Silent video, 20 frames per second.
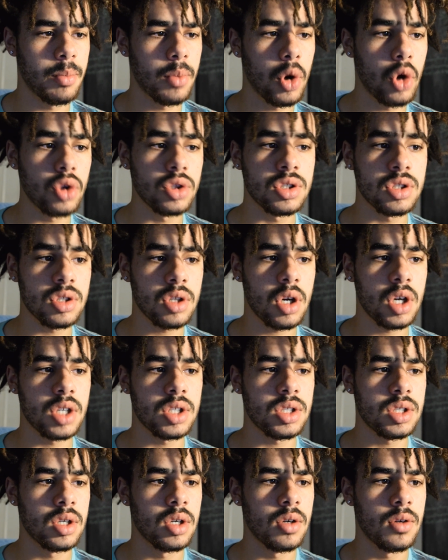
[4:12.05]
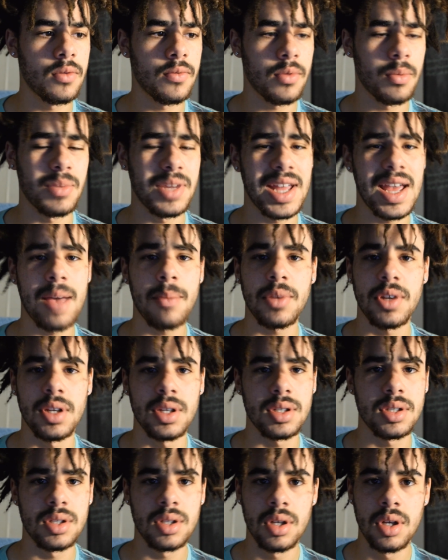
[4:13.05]
Mold starts from
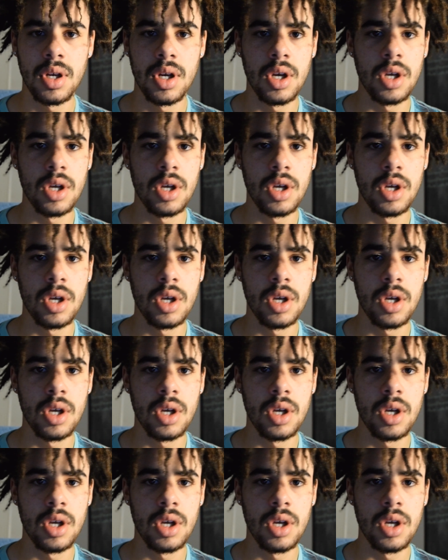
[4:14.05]
dampness.